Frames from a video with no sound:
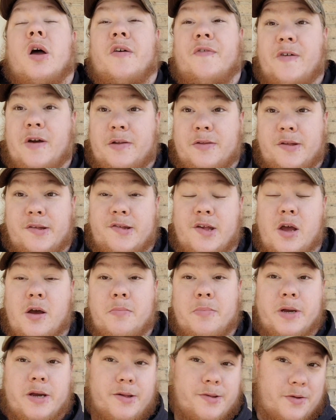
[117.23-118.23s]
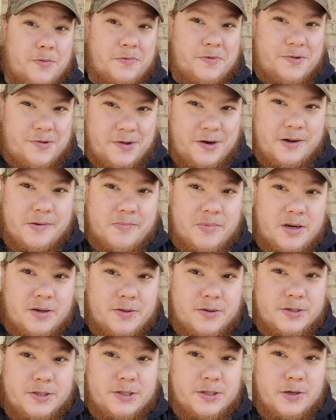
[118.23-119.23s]
I found this out because I was sitting by
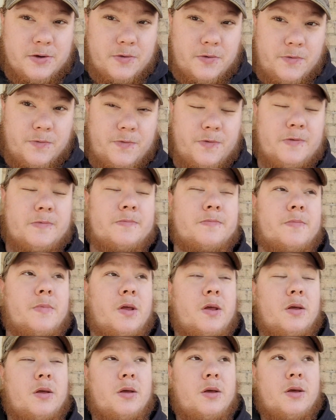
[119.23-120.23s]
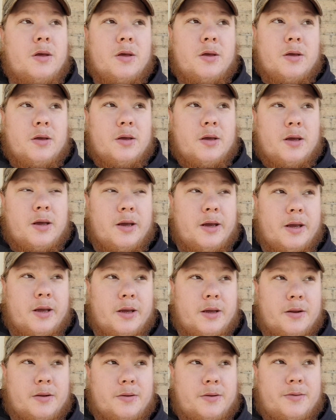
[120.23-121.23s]
the stove
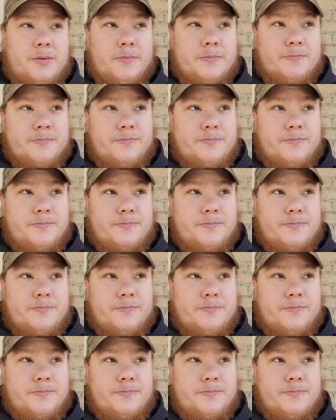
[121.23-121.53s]
and,